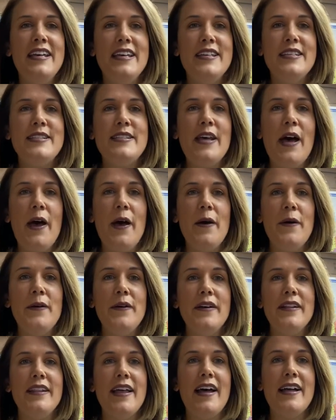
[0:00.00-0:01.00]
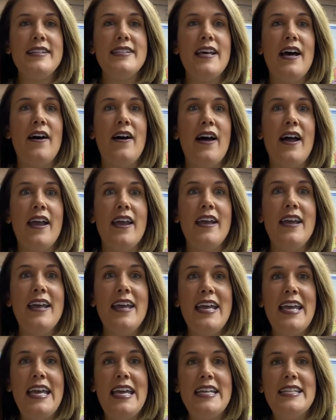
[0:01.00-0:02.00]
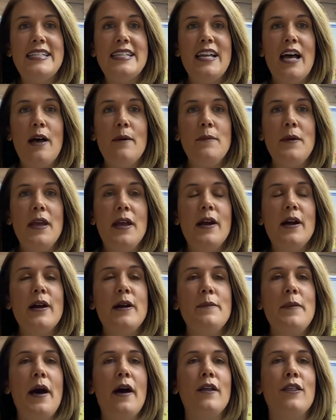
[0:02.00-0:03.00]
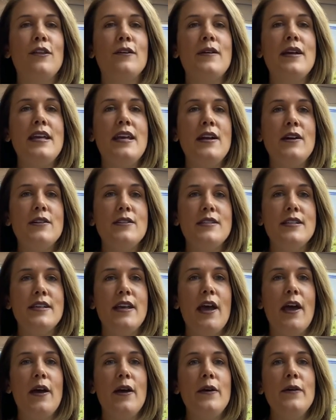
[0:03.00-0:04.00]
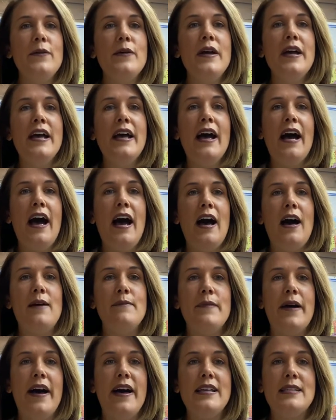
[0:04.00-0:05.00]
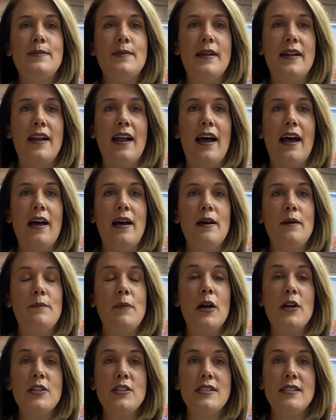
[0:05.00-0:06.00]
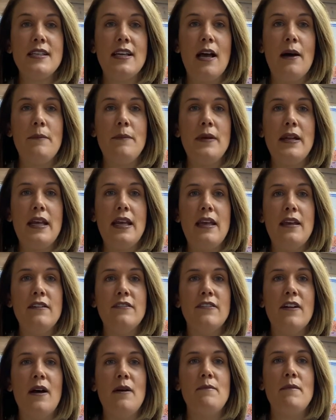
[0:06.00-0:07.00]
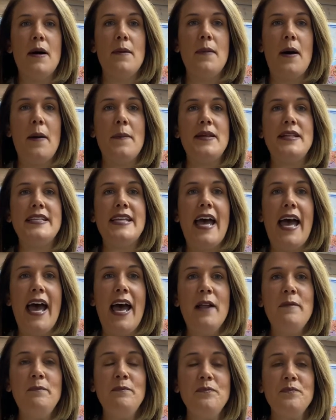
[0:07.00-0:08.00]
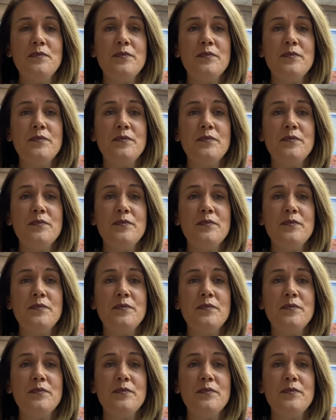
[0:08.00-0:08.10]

So that's how I ended up here about three years ago. Um, my husband and I purchased the company from my mom and dad.